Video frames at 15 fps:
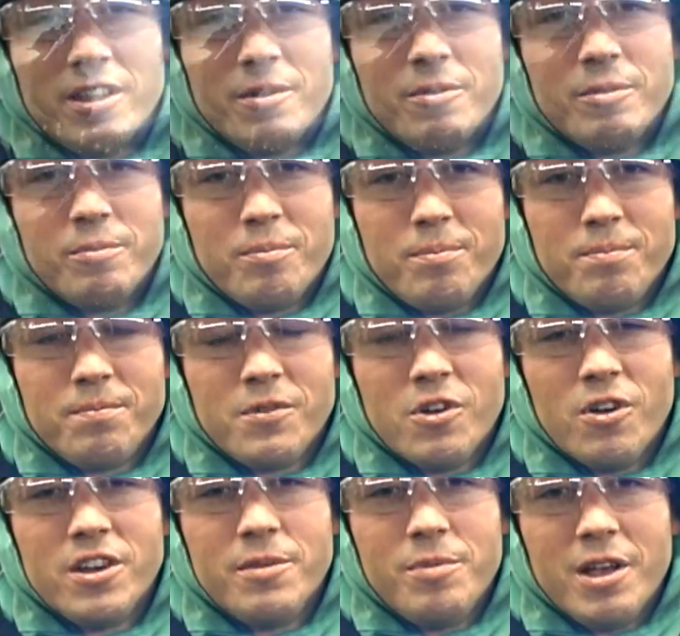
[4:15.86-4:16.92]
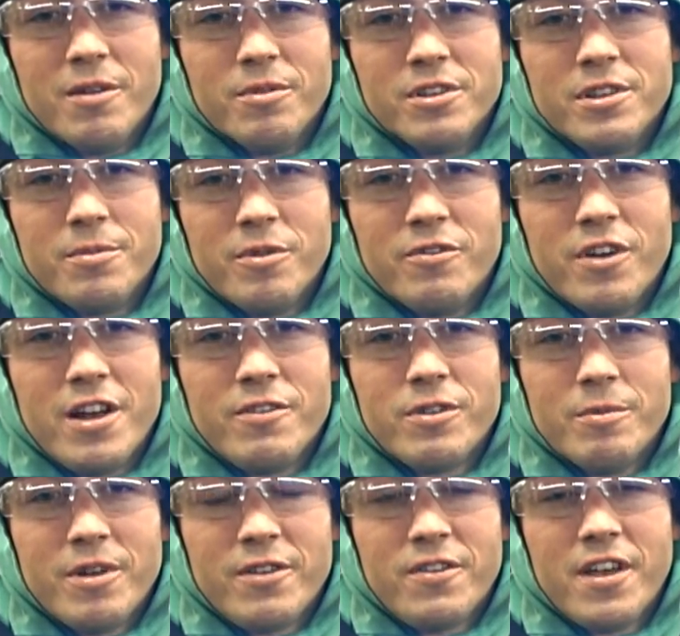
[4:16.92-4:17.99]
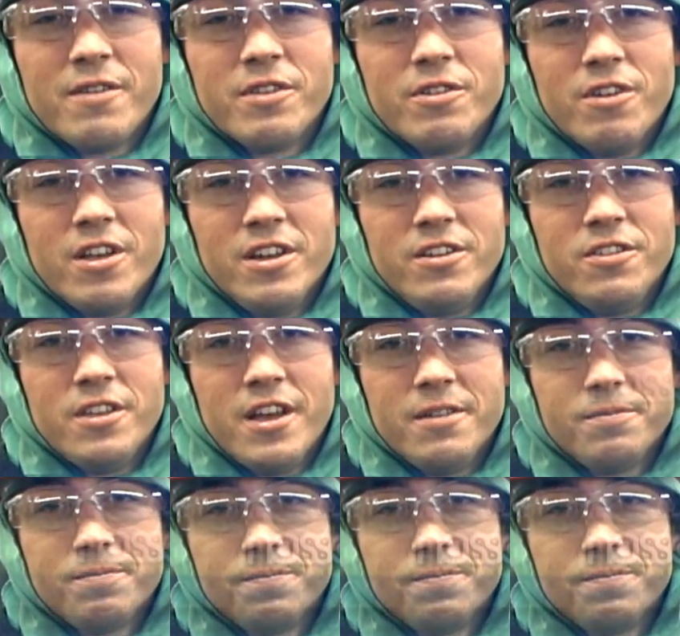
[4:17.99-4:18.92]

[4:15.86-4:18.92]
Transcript: that I'm going to be able to provide for my family while I do that.